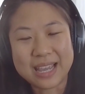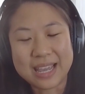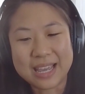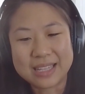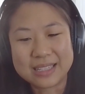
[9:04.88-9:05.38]

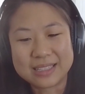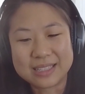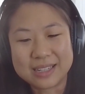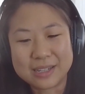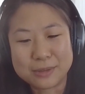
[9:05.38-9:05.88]

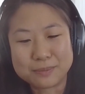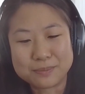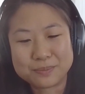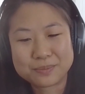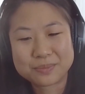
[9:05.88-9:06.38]
and
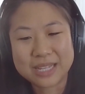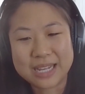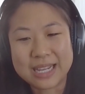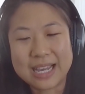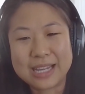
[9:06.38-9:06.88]

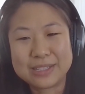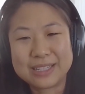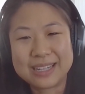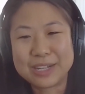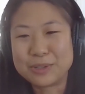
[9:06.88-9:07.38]

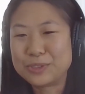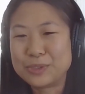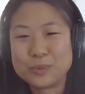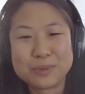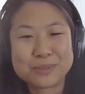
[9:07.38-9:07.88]
I only
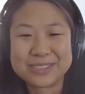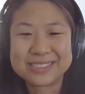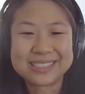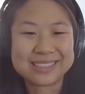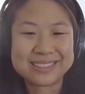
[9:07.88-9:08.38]
knew one
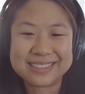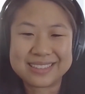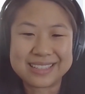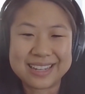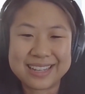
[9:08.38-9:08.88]
person
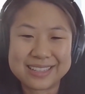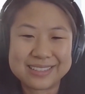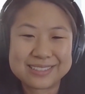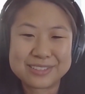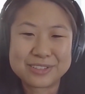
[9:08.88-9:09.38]
that
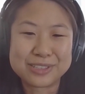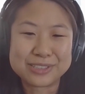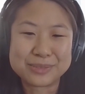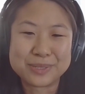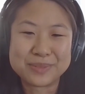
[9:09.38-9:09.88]
had
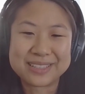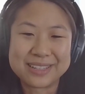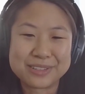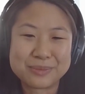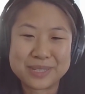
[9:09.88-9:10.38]
gone into public
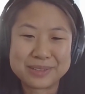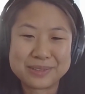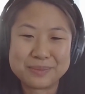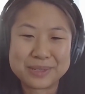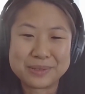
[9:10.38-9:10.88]
health in
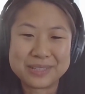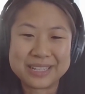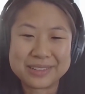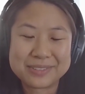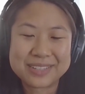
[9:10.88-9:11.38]
my whole
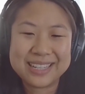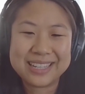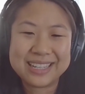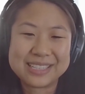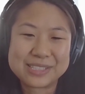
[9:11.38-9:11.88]
life.
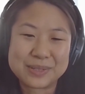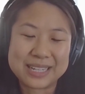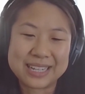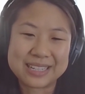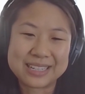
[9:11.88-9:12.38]
And so
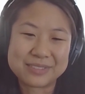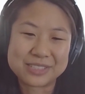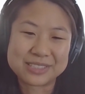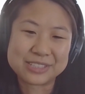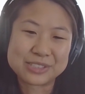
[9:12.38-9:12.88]
I had a
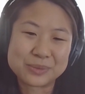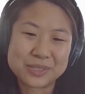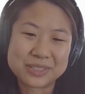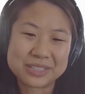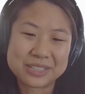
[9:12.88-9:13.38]
conversation
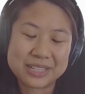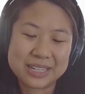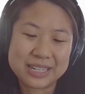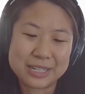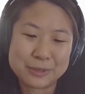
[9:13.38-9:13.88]
with
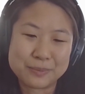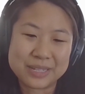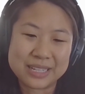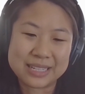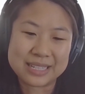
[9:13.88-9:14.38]
her,
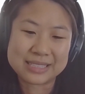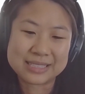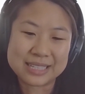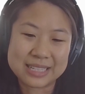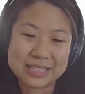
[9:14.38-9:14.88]
and I
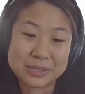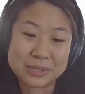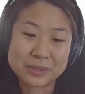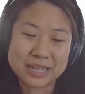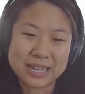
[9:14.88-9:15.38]
said,
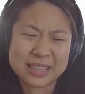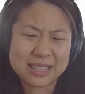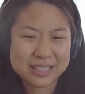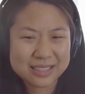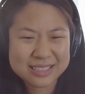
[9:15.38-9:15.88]
I
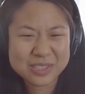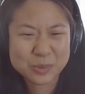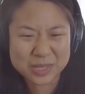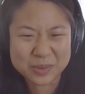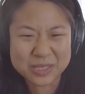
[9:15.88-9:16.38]
think this
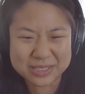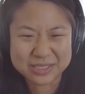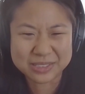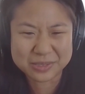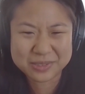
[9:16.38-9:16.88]
is what I want
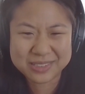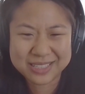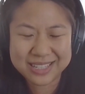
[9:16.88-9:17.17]
to do.